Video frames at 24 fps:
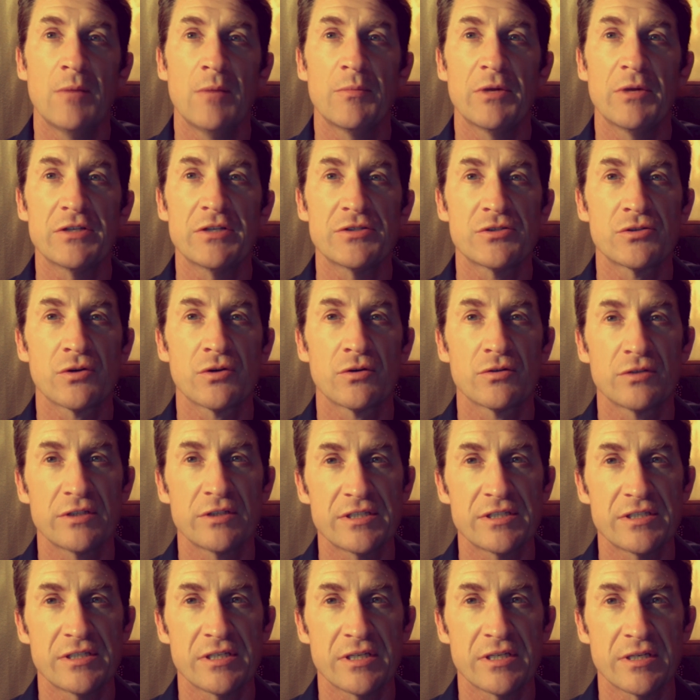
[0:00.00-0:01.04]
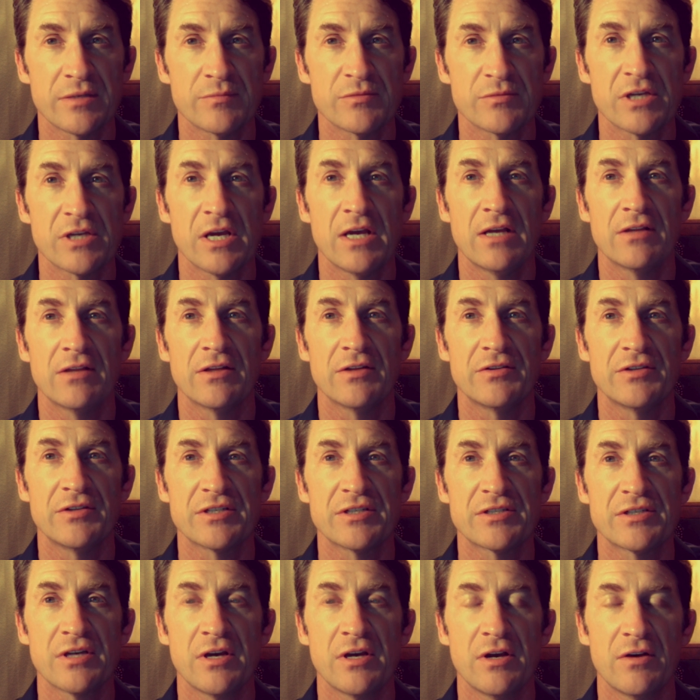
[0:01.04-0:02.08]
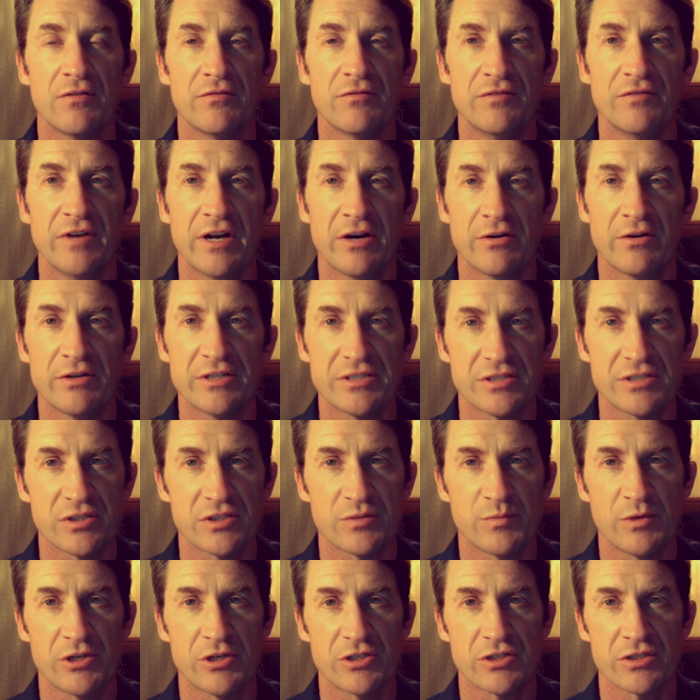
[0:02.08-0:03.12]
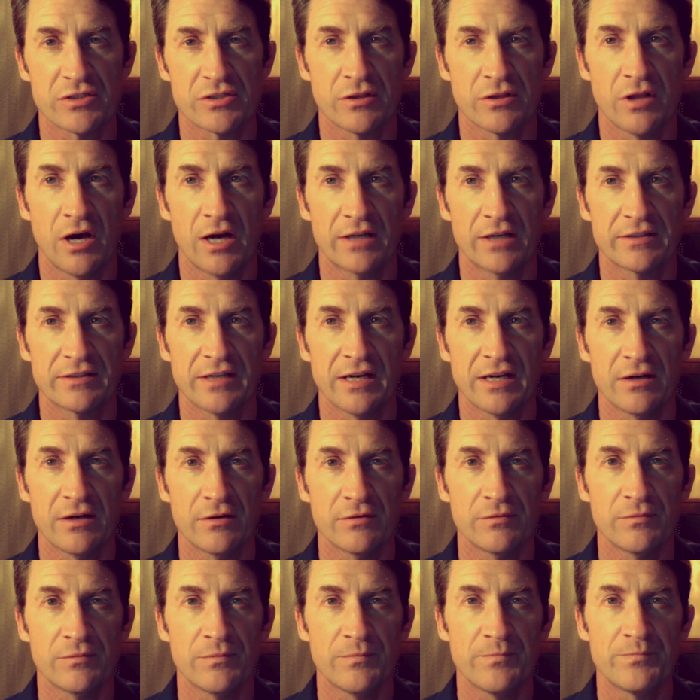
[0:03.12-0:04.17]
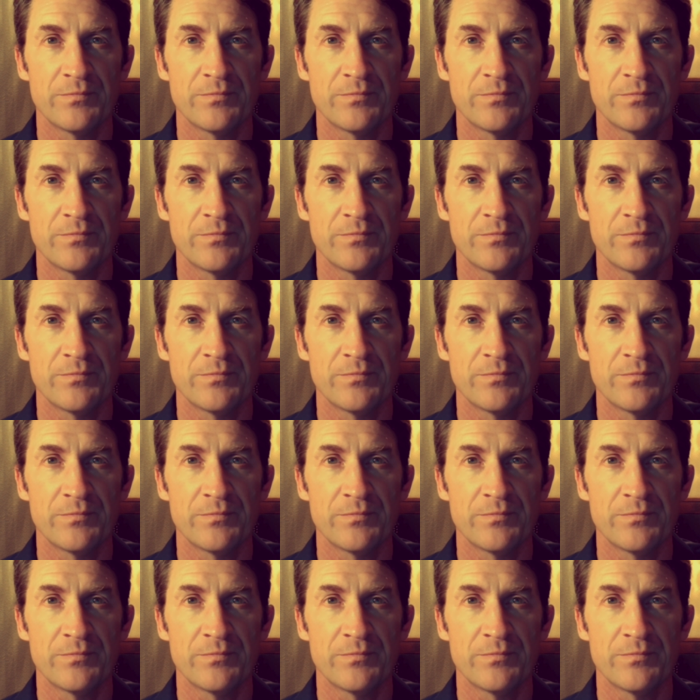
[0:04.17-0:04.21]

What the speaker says: But it certainly seems that this very suspicious lockdown